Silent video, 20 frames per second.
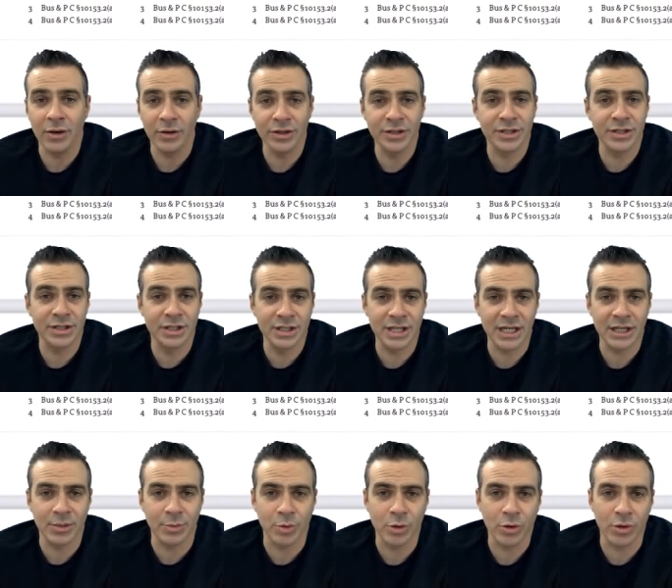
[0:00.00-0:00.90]
this is to
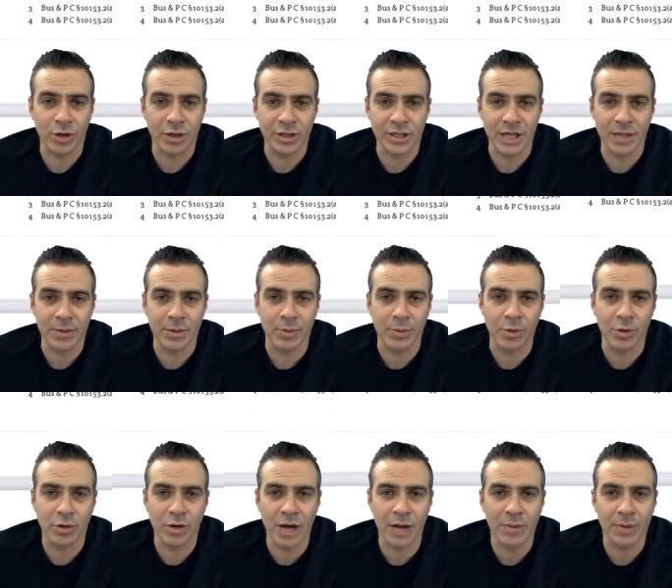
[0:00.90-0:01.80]
take the broker exam, the
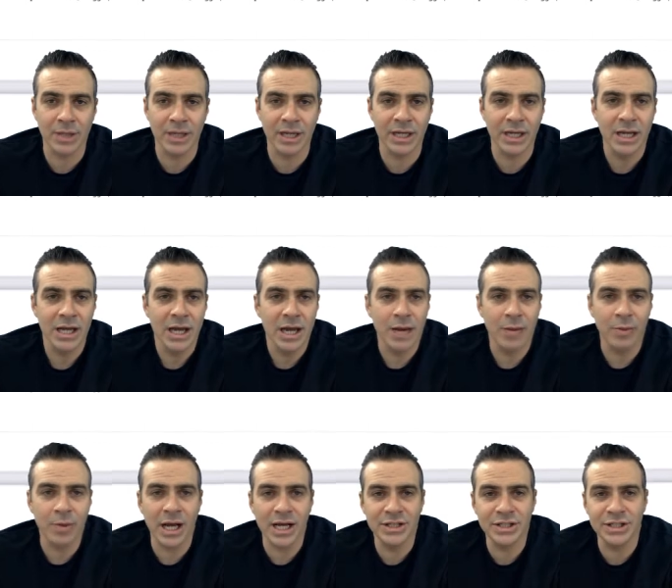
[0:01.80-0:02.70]
broker applicant
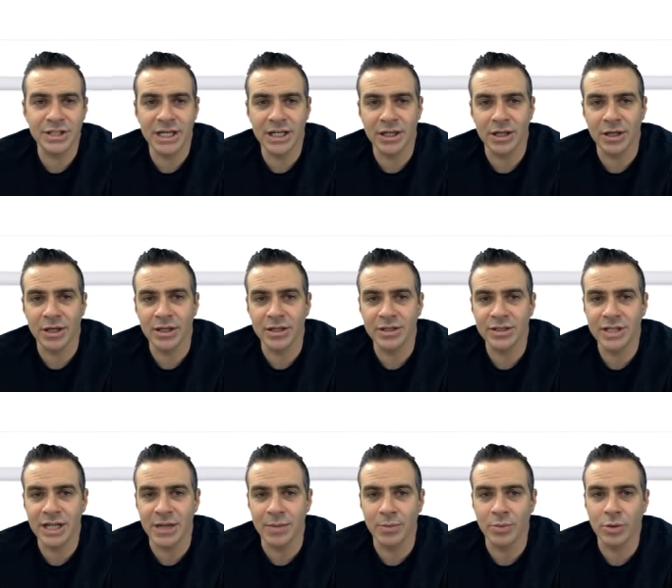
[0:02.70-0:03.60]
applies to take the
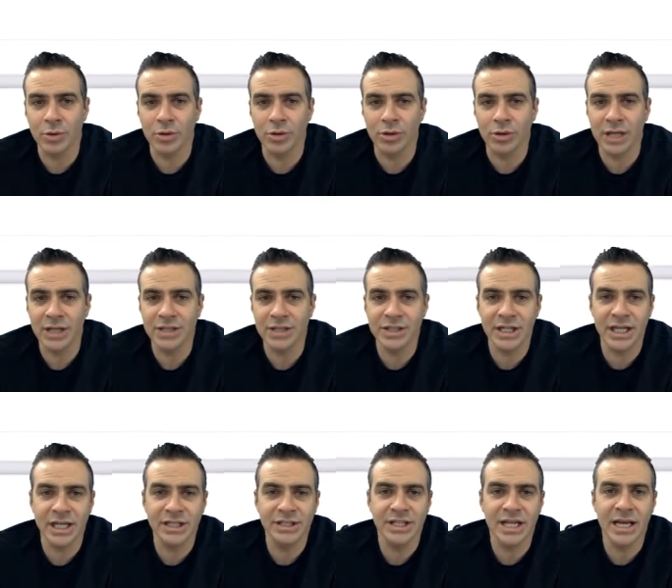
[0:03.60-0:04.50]
state broker
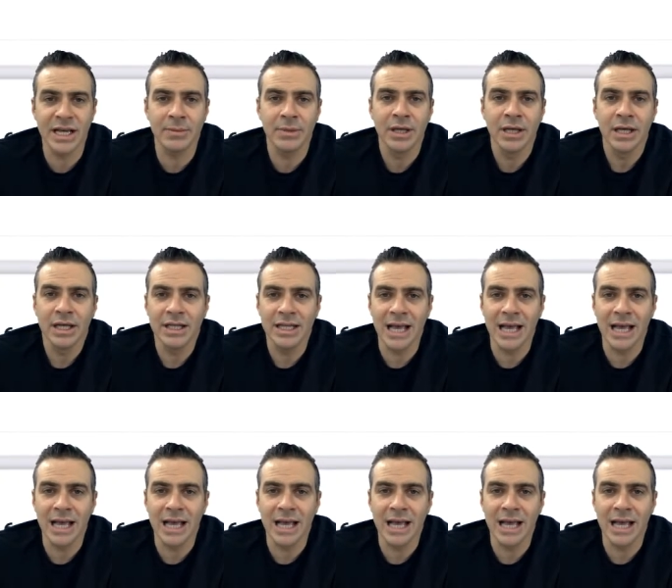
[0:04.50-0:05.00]
licensing exam.